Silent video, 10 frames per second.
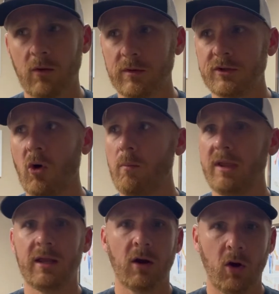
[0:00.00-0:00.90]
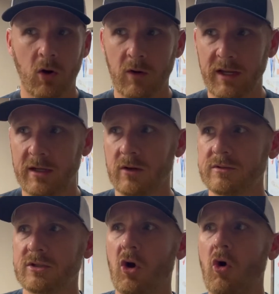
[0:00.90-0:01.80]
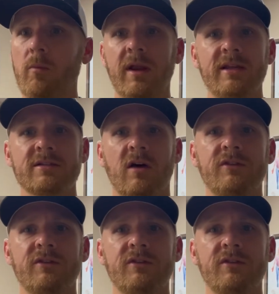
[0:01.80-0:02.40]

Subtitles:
Don't be in a hurry. You know, so many soft